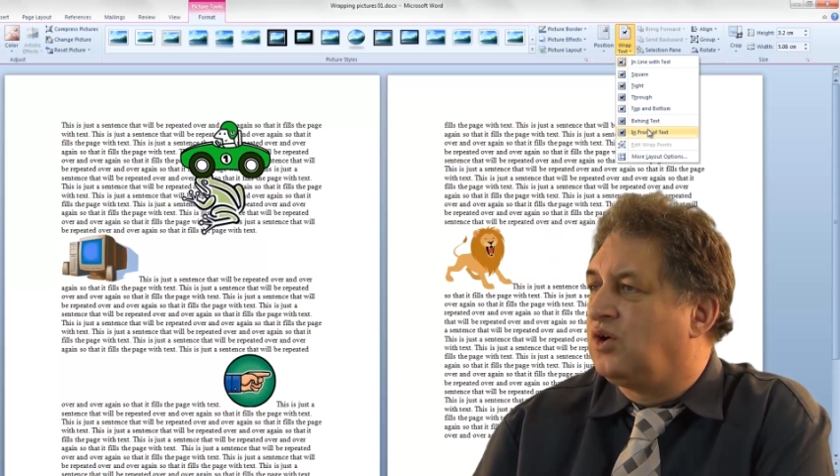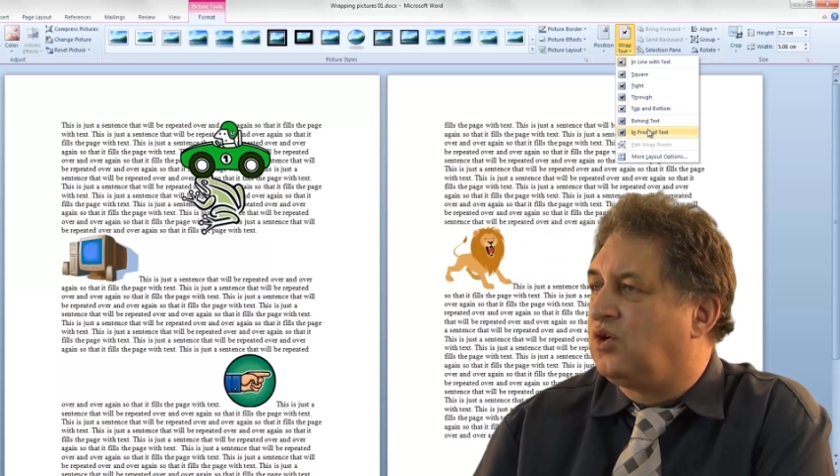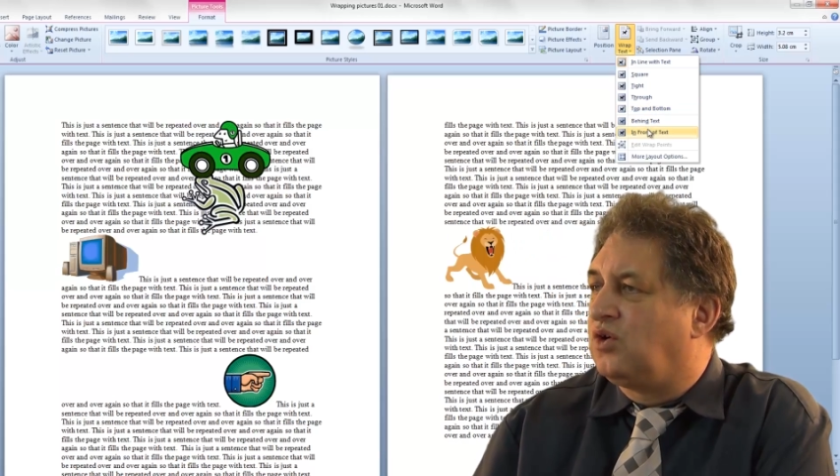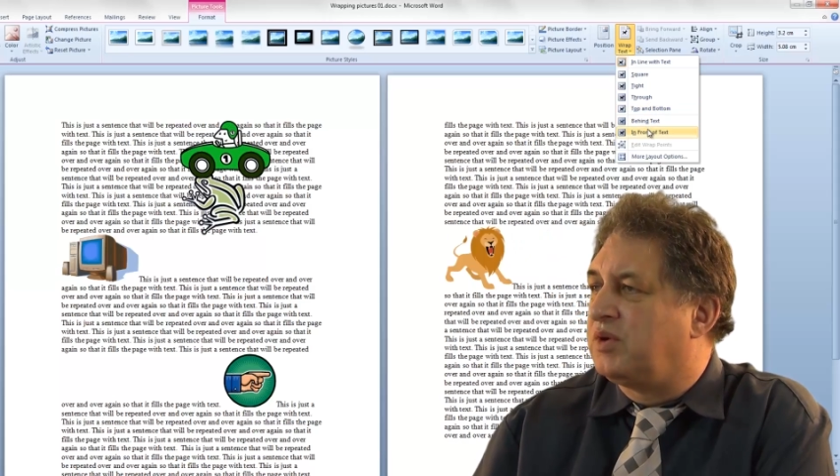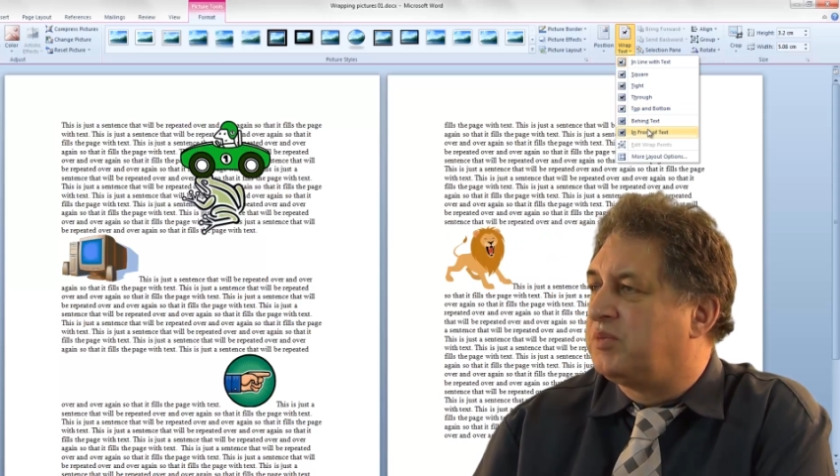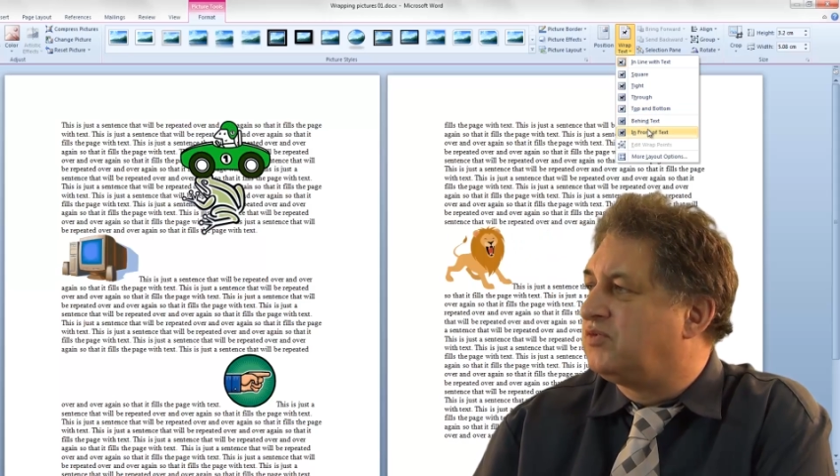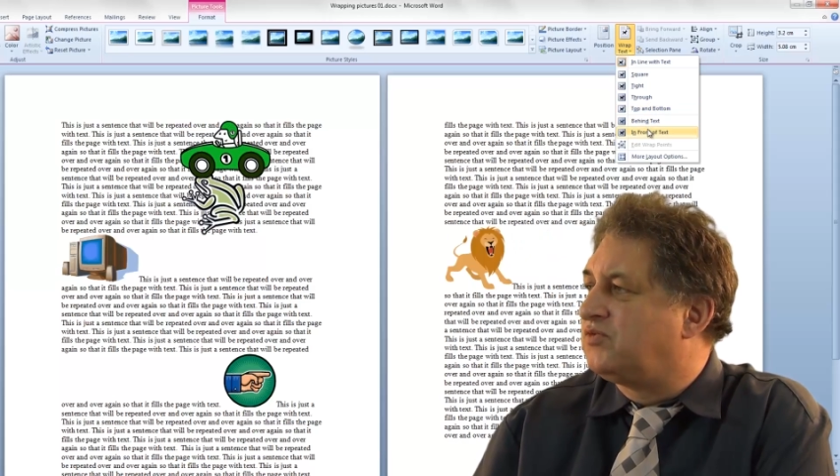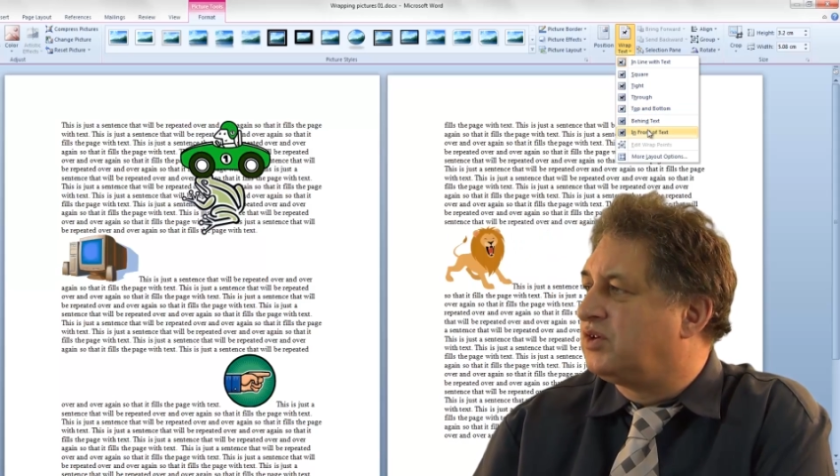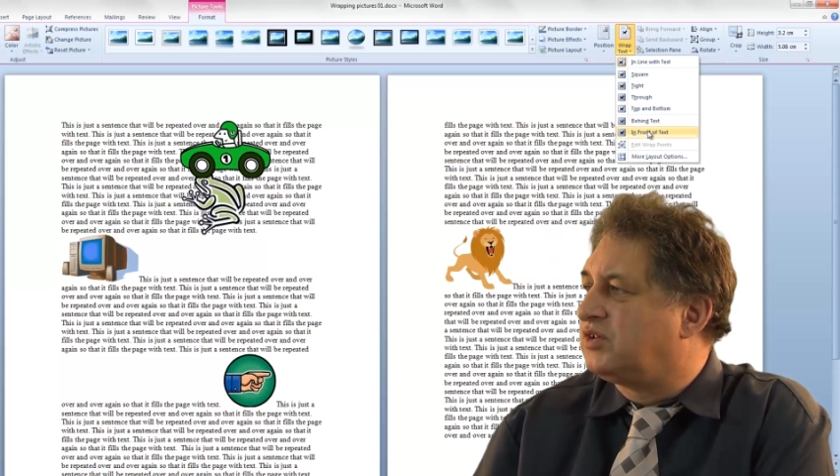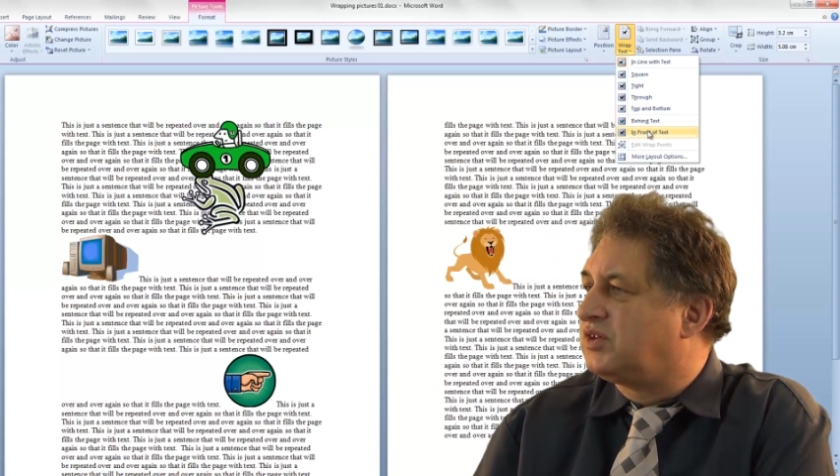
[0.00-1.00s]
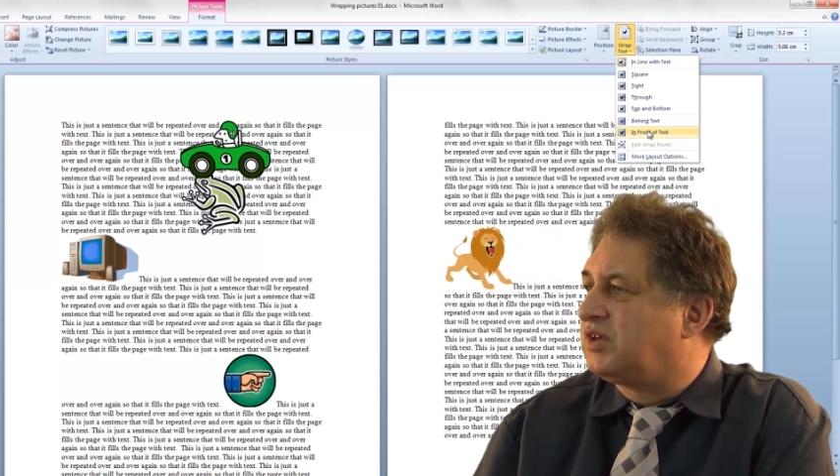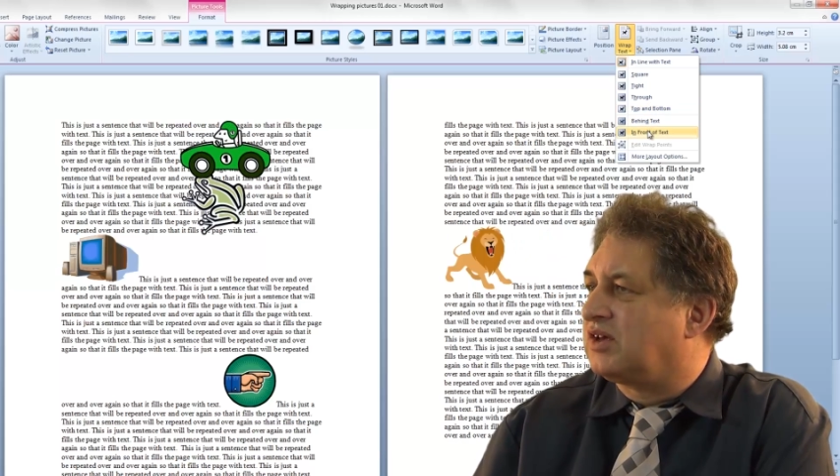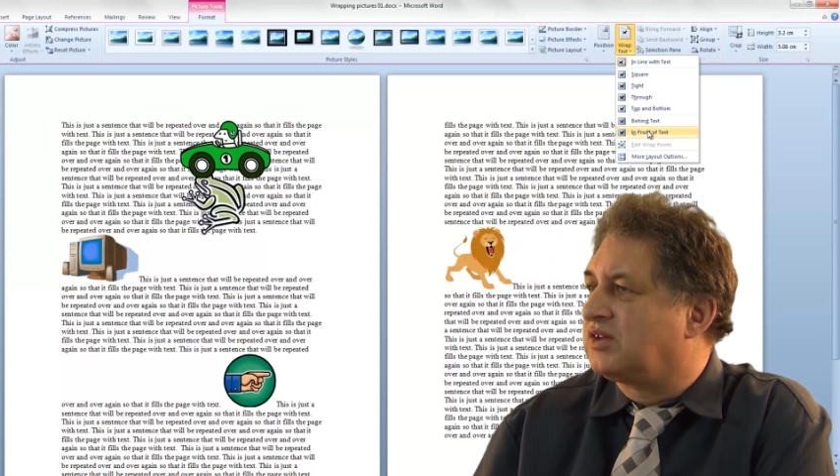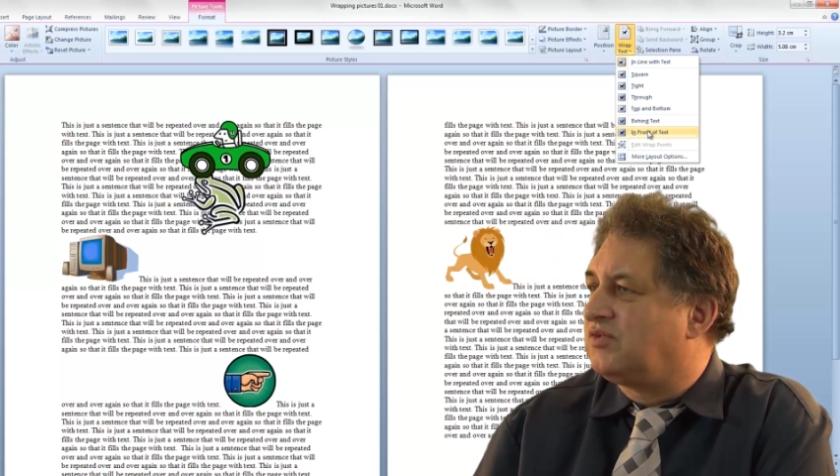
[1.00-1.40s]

or maybe in front of text.